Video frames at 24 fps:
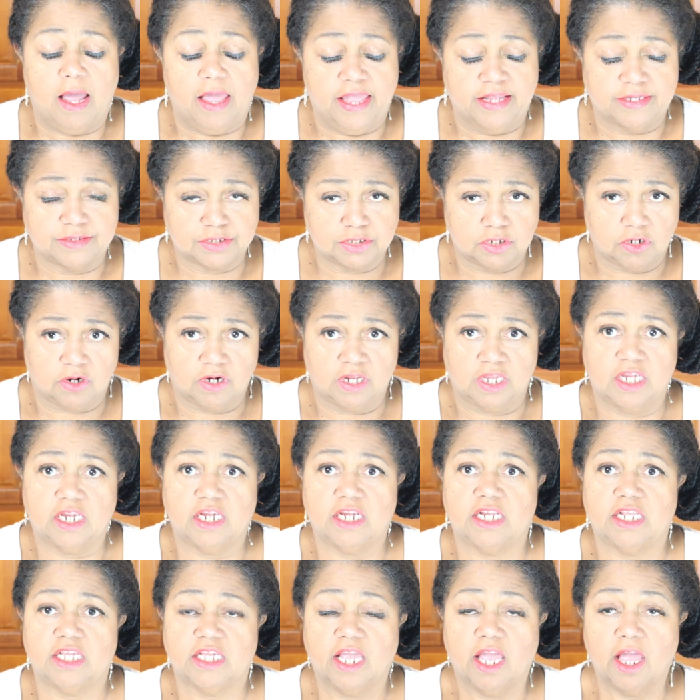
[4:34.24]
and started
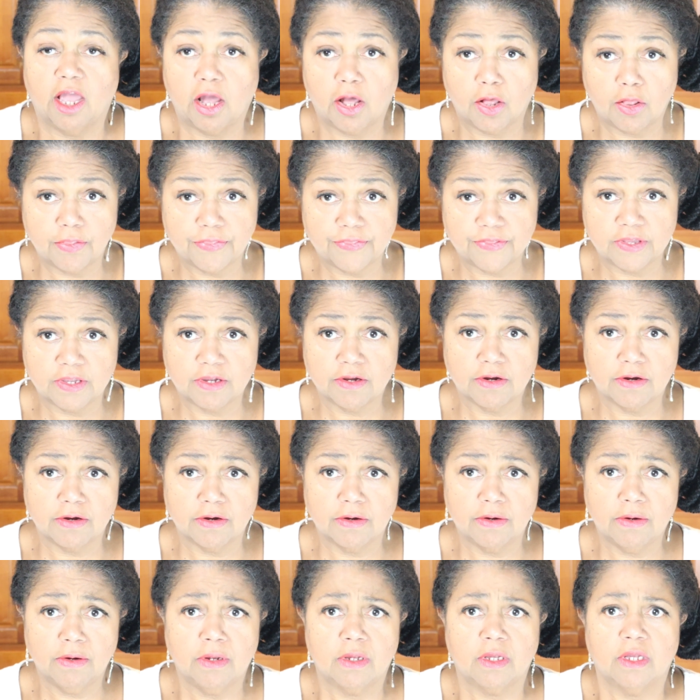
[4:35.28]
eating
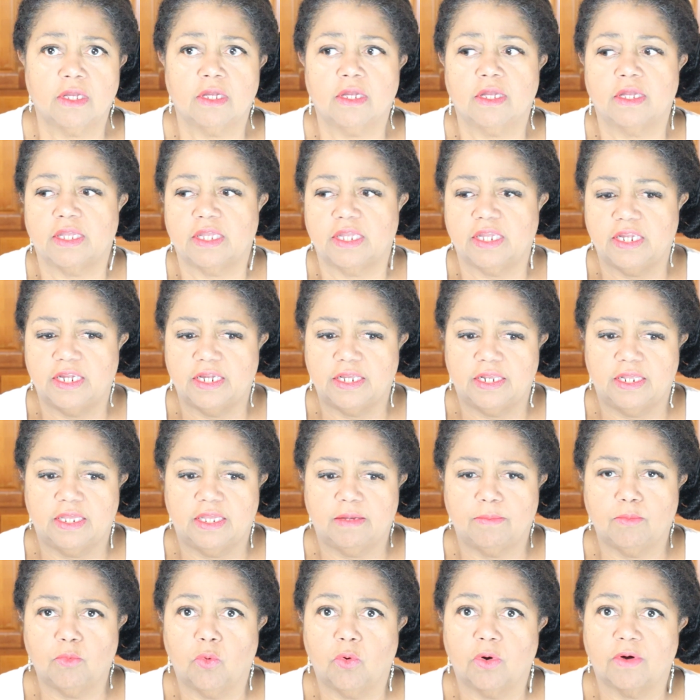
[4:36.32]
healthier,
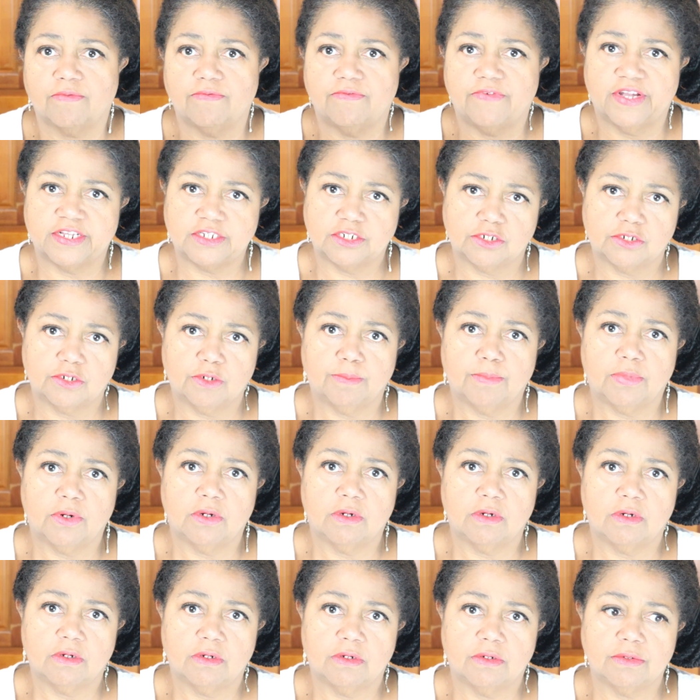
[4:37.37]
eating more
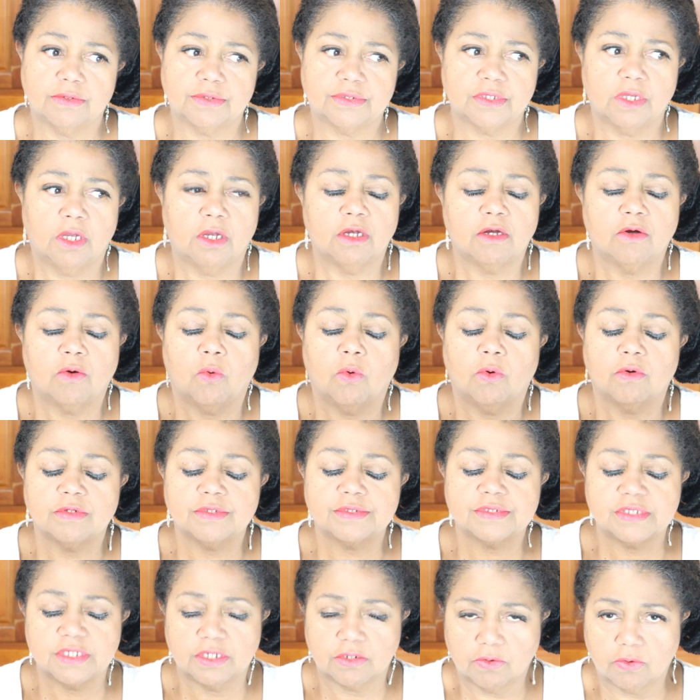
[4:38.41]
vegetables,
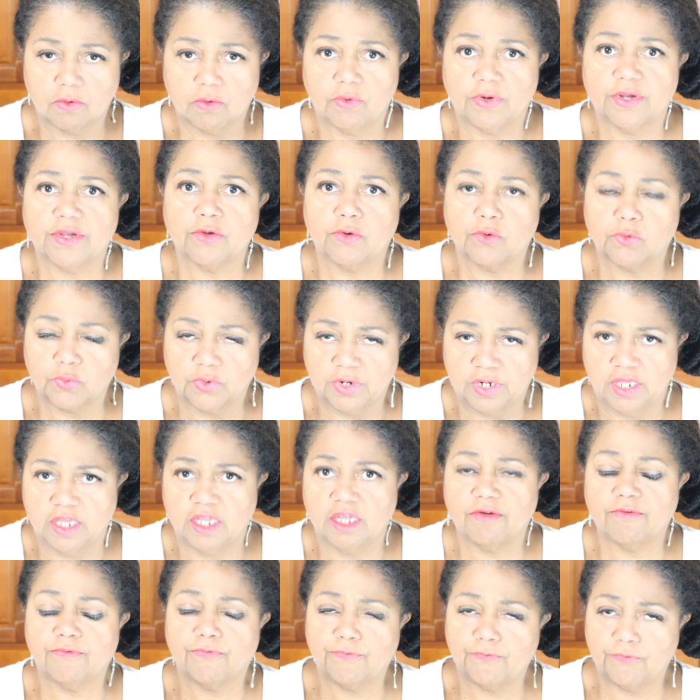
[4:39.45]
single
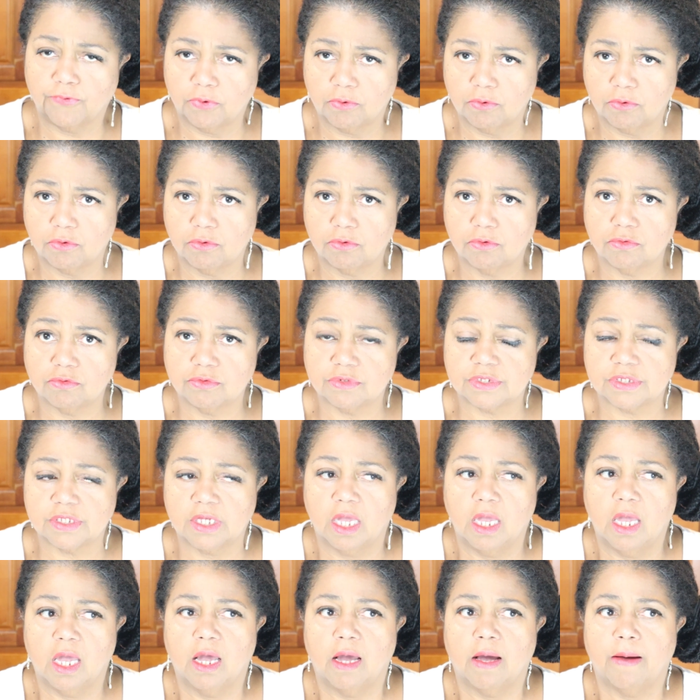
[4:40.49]
ingredient foods,
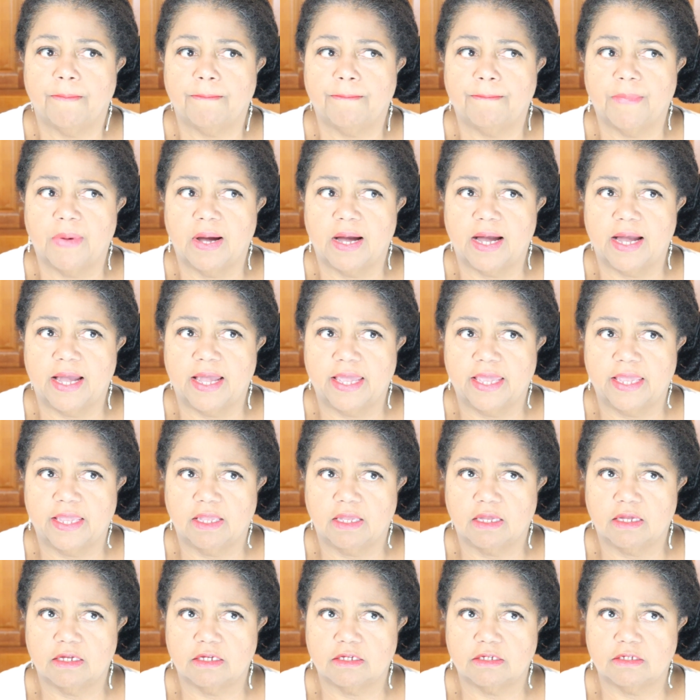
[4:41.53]

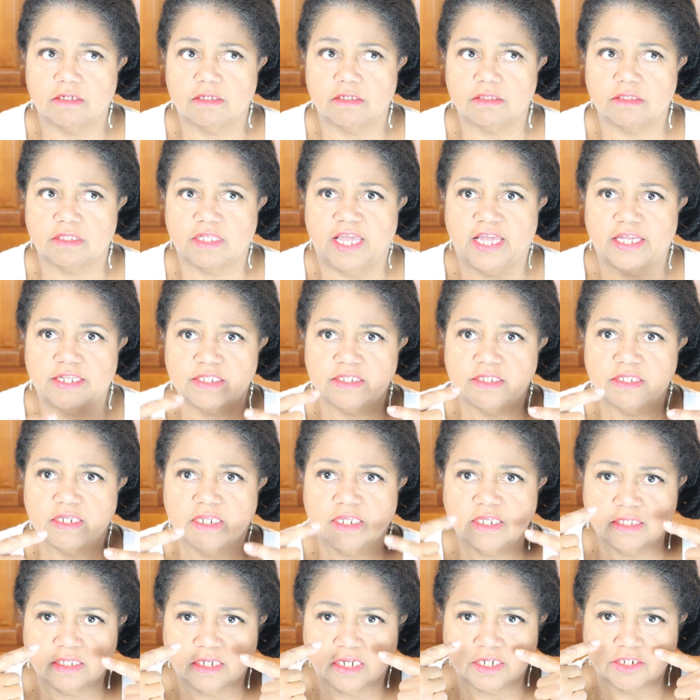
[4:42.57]
that
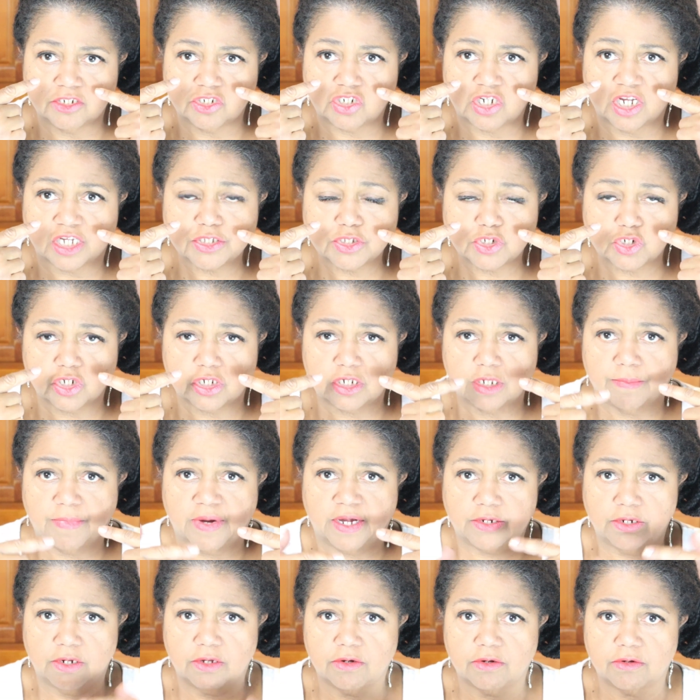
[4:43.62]
congestion in
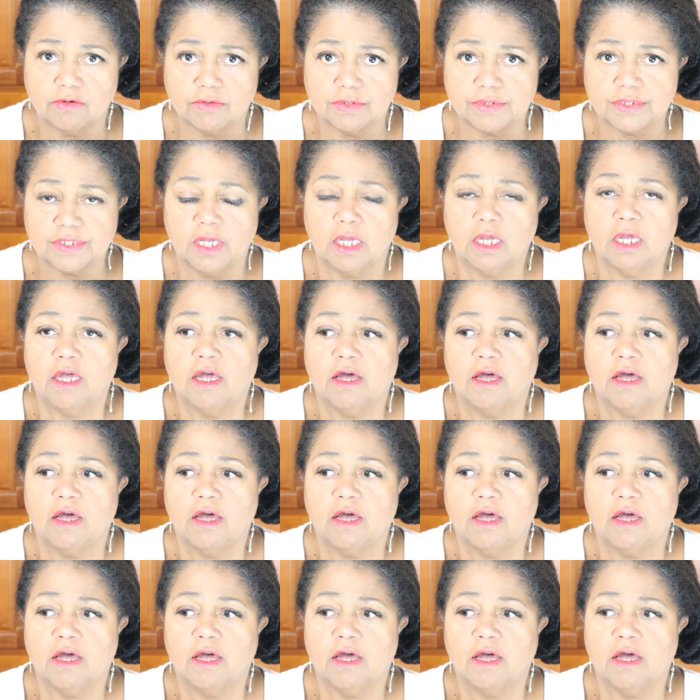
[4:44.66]
my nose,